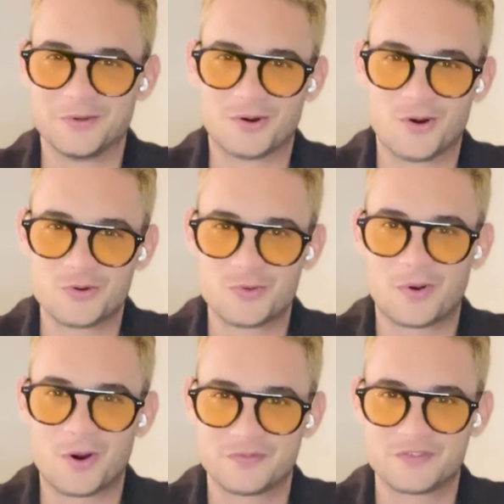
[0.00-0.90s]
or are you
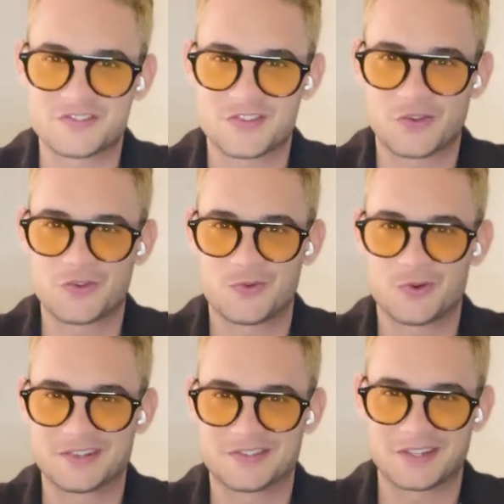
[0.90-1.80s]
part of the
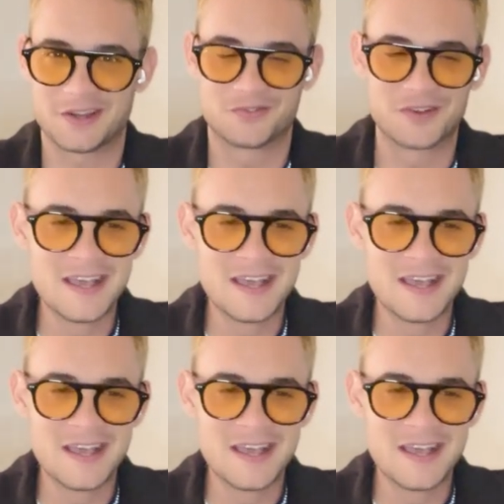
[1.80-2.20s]
security stuff?